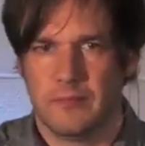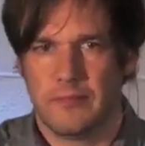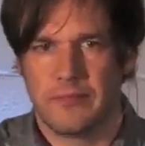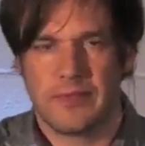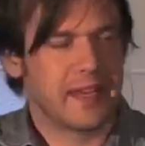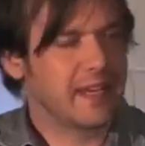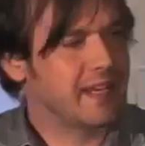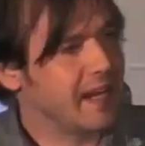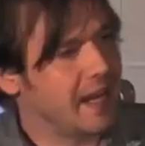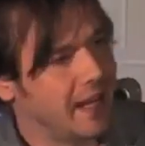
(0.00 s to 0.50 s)

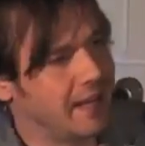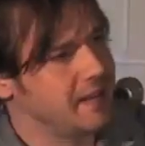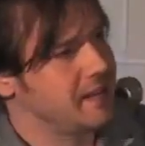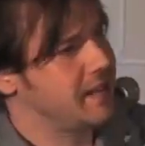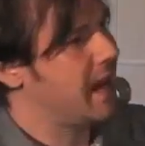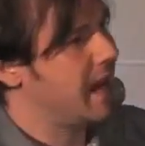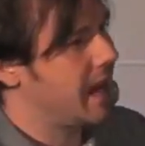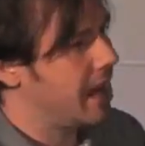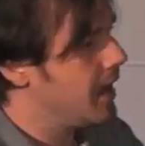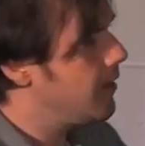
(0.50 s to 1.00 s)
They can't
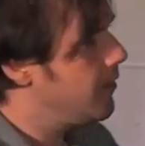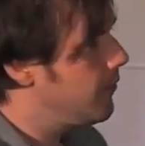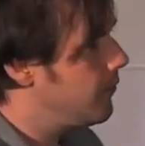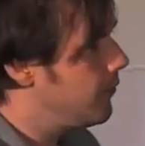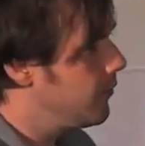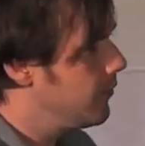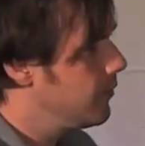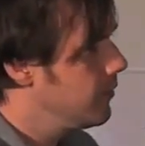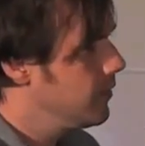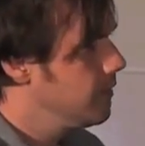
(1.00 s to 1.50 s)

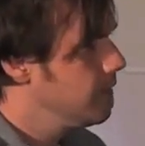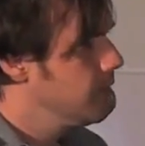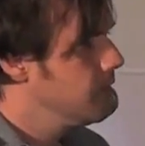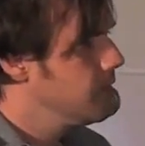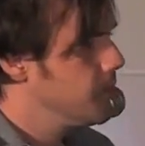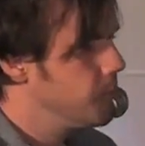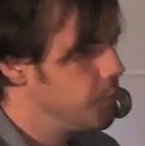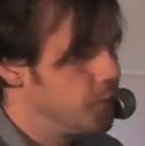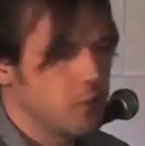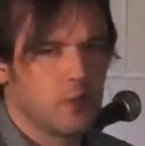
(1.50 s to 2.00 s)

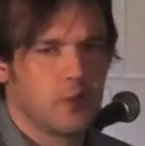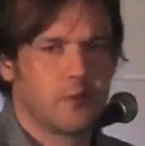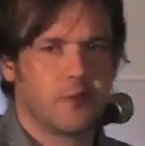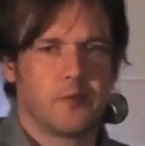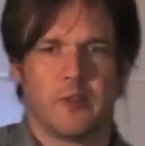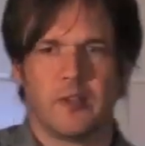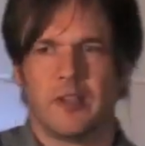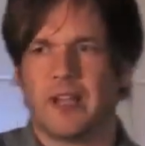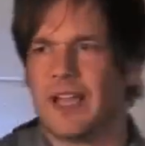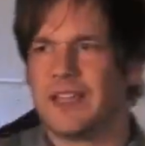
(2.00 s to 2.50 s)
have the
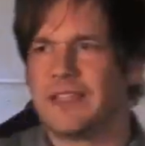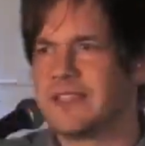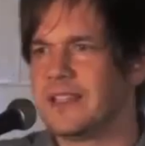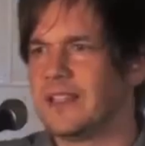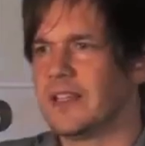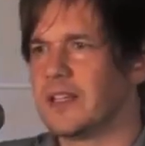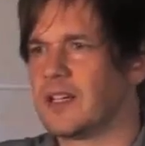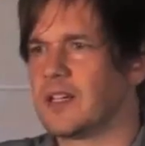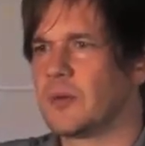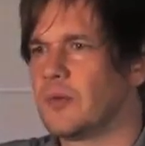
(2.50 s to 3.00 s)
beautiful,
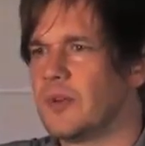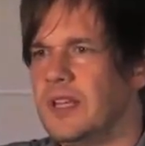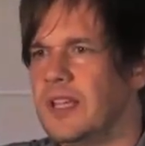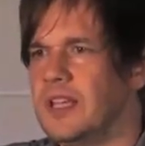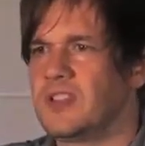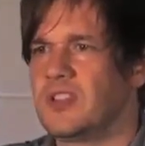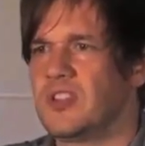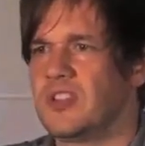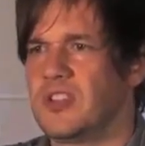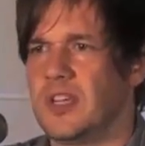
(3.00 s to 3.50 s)
idyllic
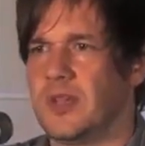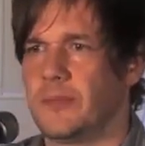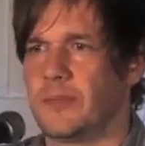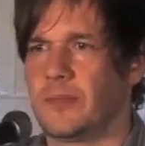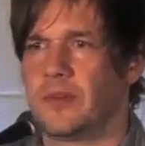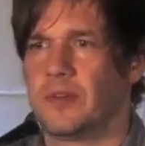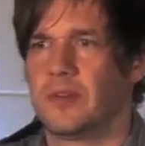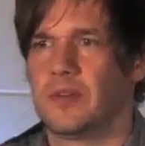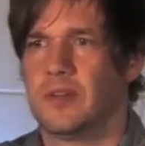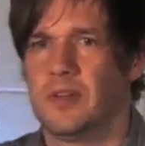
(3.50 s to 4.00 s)
relationship.
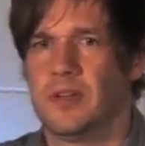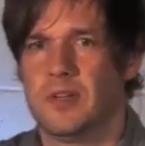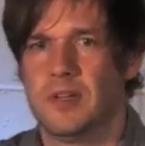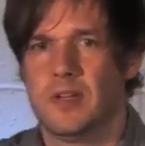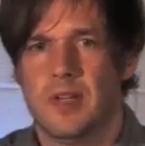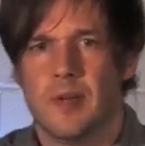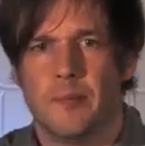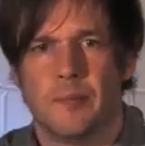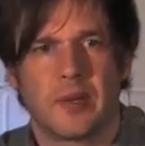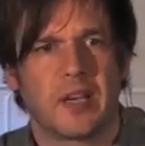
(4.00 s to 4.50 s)

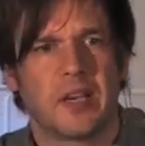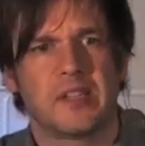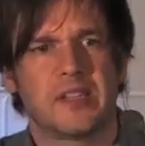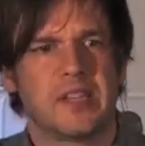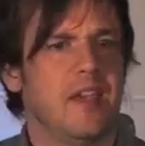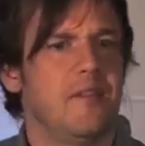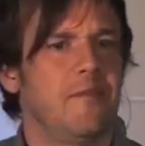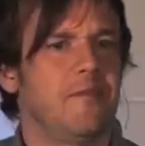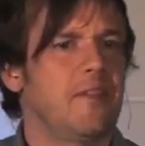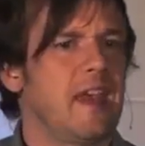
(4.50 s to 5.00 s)
Because
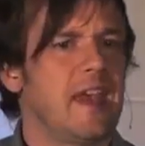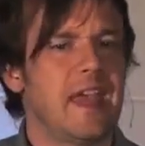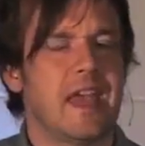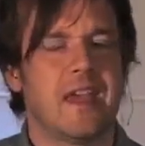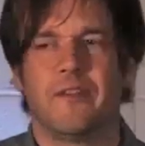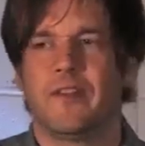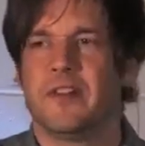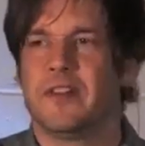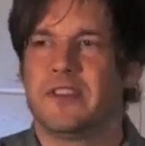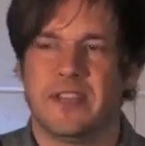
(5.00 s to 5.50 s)
if they
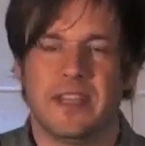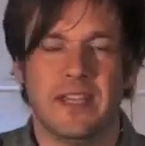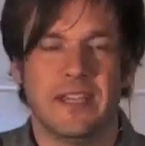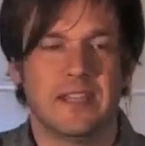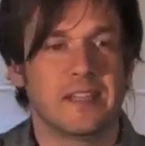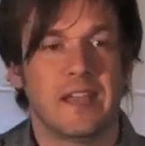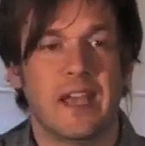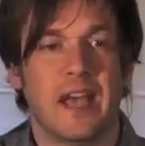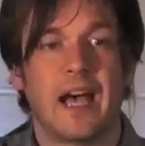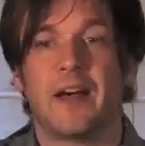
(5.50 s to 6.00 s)
ever
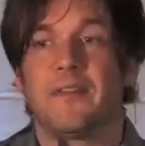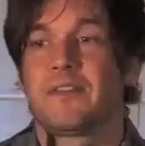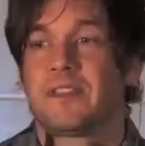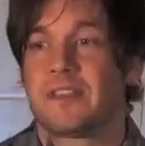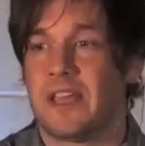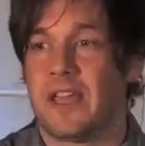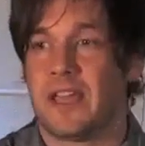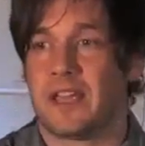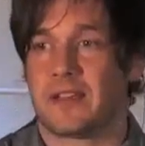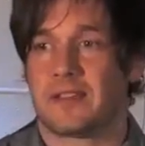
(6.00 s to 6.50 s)
did have
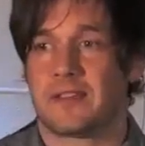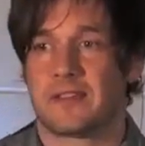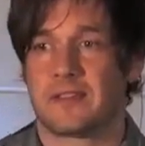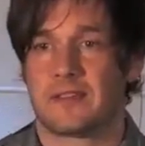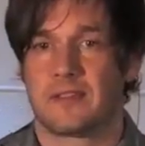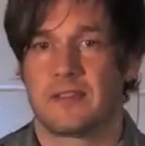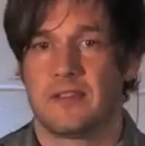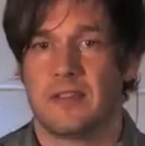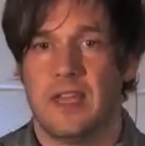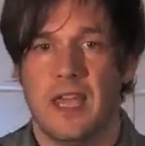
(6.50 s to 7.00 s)

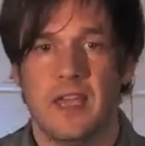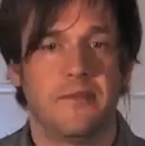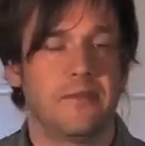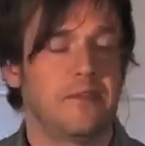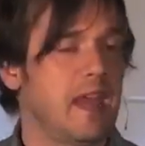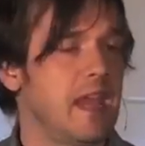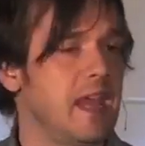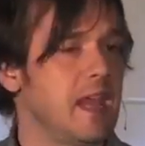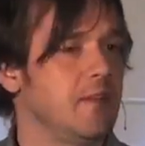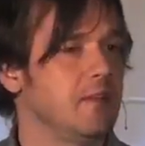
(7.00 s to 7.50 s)
sex, if
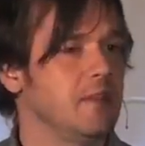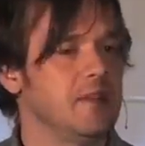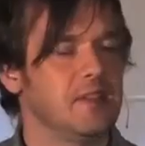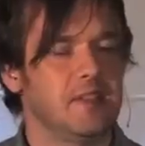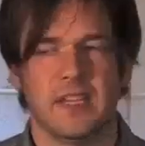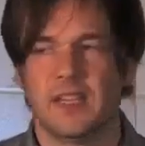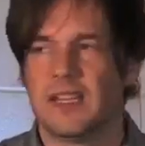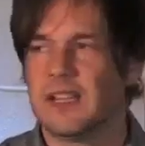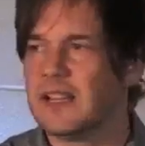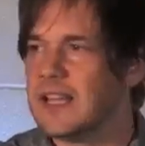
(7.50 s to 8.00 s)
they ever
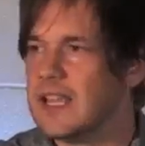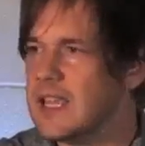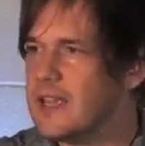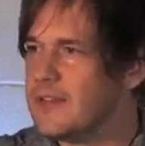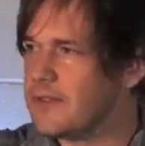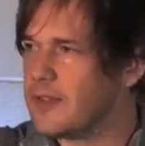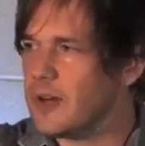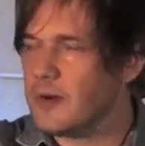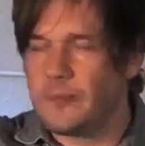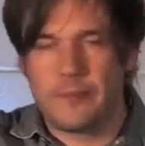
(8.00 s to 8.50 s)
did
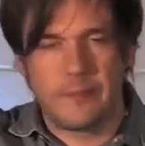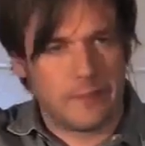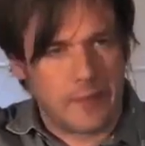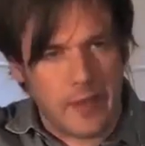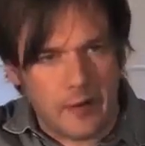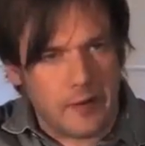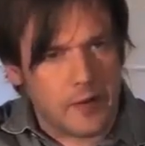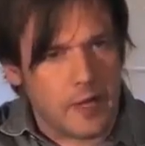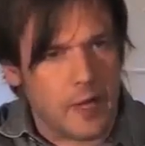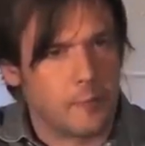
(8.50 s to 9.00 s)
leave
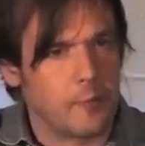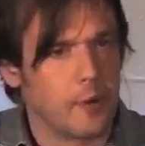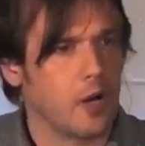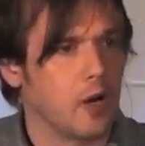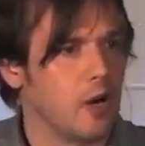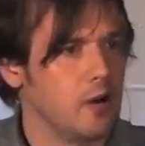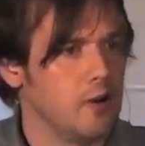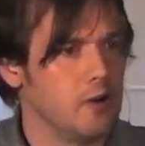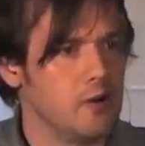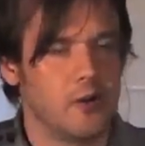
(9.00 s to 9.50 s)
their
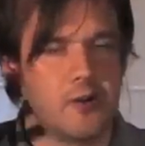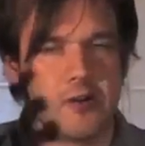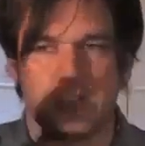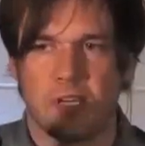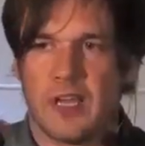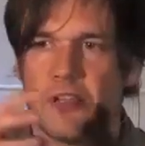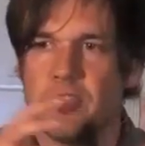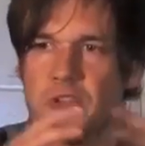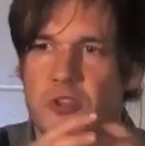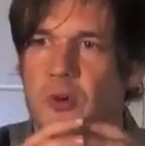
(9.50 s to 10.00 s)
partners
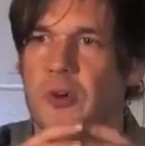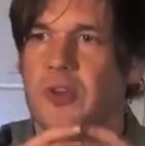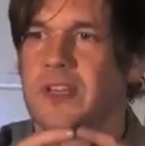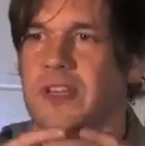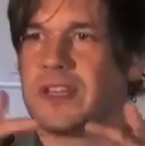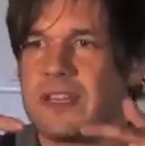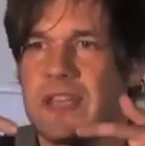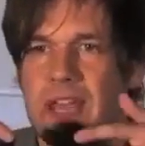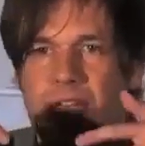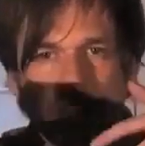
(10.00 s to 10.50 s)
and join
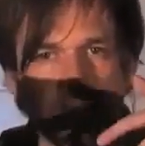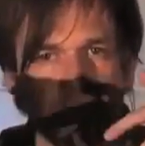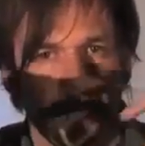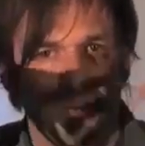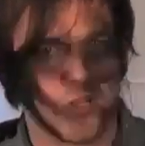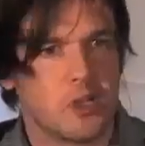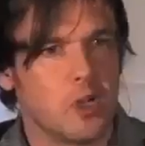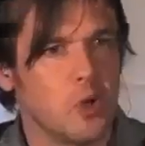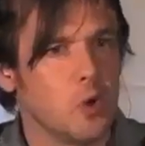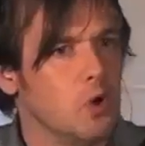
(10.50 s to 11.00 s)
together
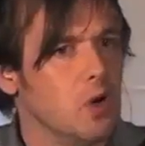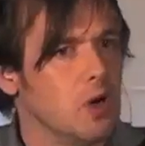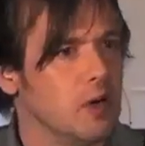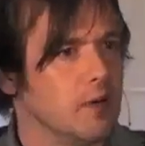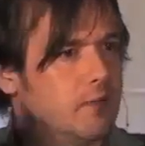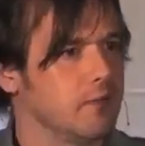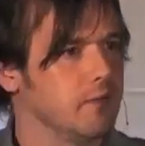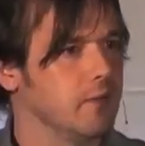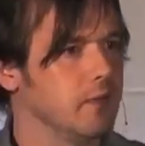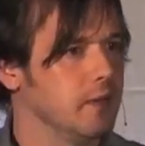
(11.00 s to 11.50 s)
and go
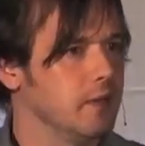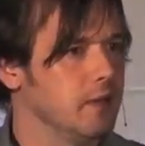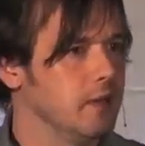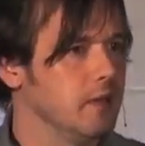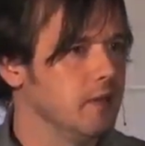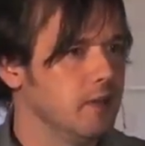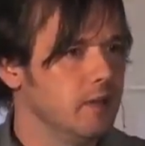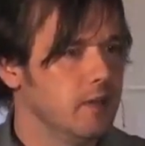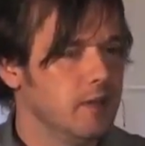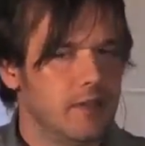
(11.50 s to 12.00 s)

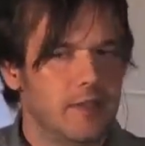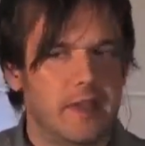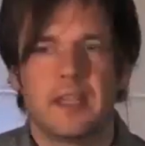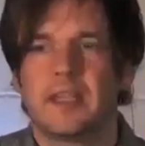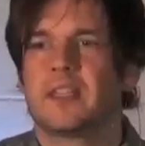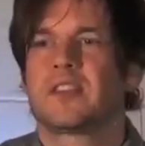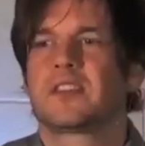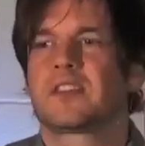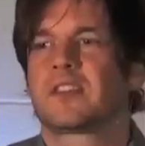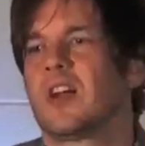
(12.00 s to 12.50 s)
off, they
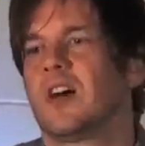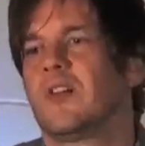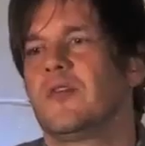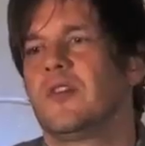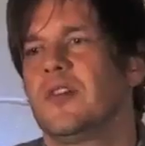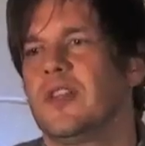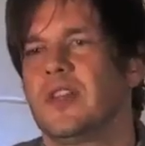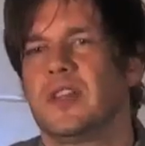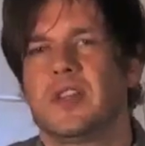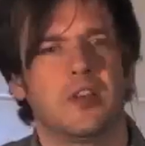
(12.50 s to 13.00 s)

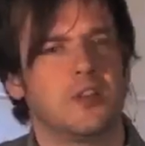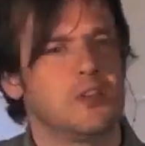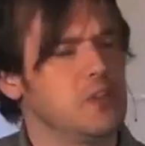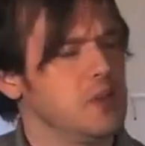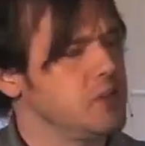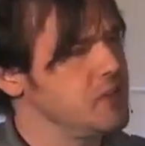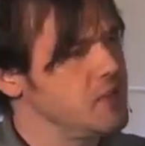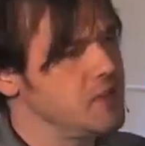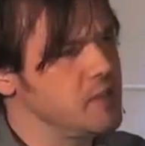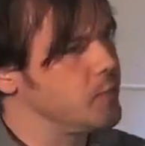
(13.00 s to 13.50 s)
discover that they're
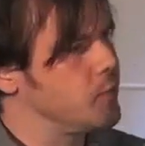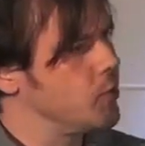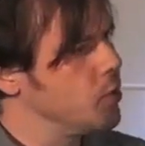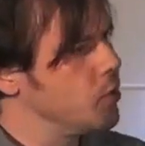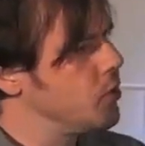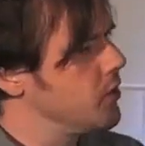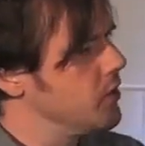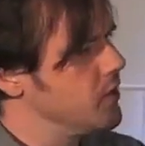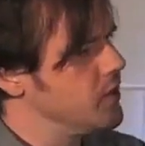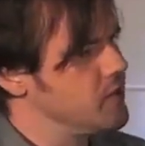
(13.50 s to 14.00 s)
just as
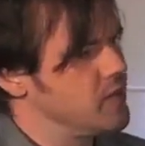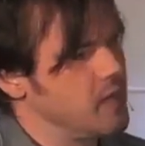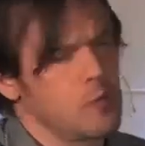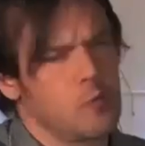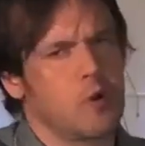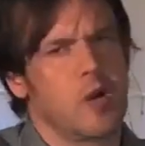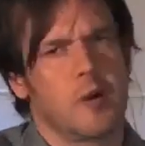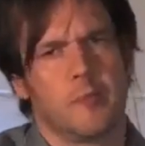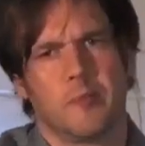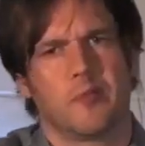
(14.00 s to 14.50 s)
broken as they
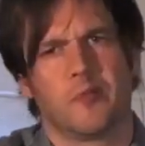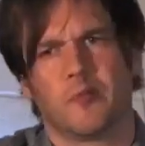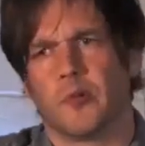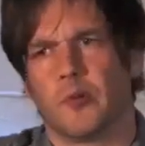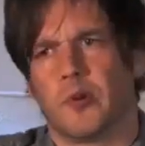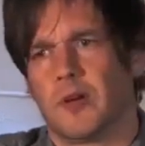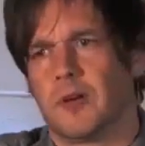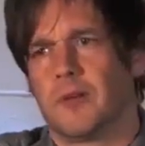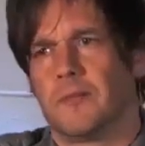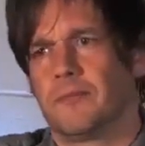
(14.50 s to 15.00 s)
were
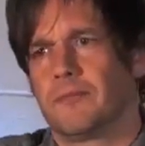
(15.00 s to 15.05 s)
before.